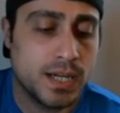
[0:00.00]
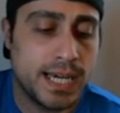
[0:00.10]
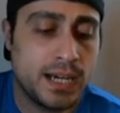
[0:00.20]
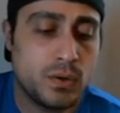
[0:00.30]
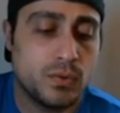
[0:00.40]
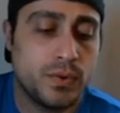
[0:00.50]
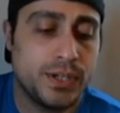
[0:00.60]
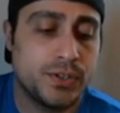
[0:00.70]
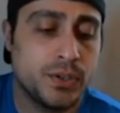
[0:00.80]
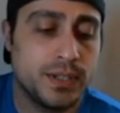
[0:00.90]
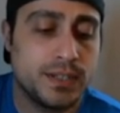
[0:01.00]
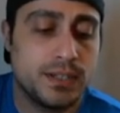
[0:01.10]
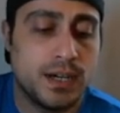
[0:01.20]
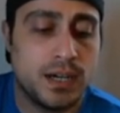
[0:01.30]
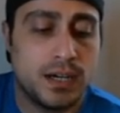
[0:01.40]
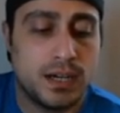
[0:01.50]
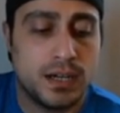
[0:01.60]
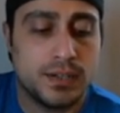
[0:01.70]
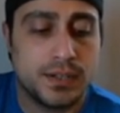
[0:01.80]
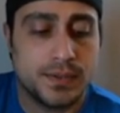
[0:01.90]
Now, when you're doing
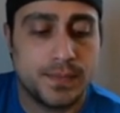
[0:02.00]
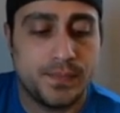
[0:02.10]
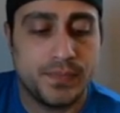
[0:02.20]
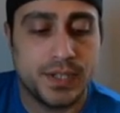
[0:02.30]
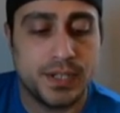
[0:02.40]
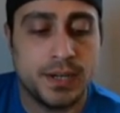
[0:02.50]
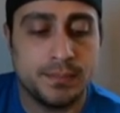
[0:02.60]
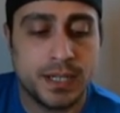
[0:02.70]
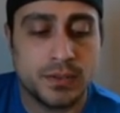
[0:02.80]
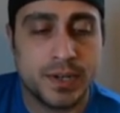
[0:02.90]
the dumbbell